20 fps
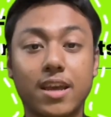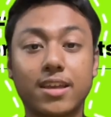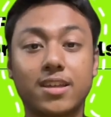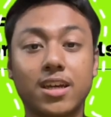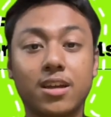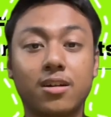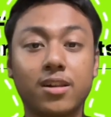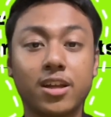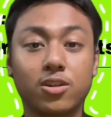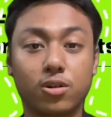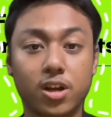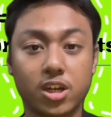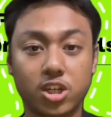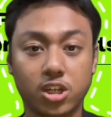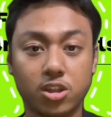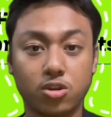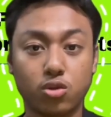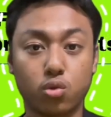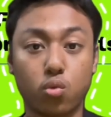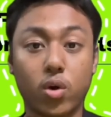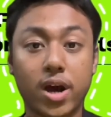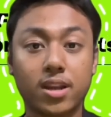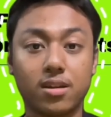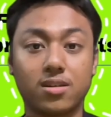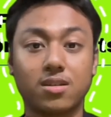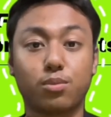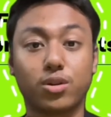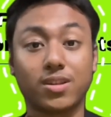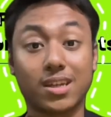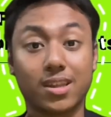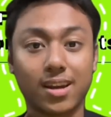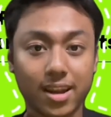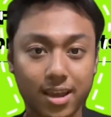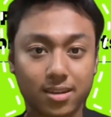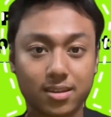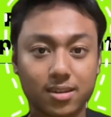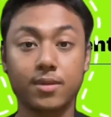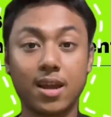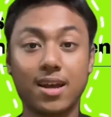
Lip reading: general introduction to what is prosthetic legs.